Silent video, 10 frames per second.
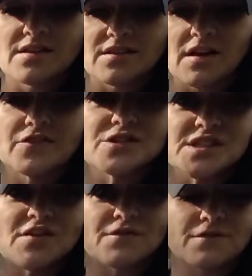Love
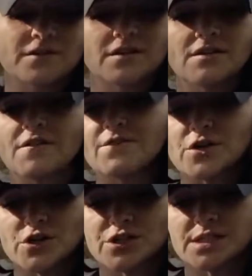yourself
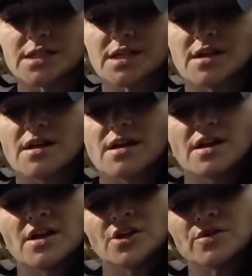first.
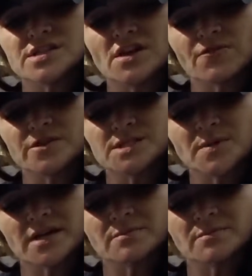Your self-respect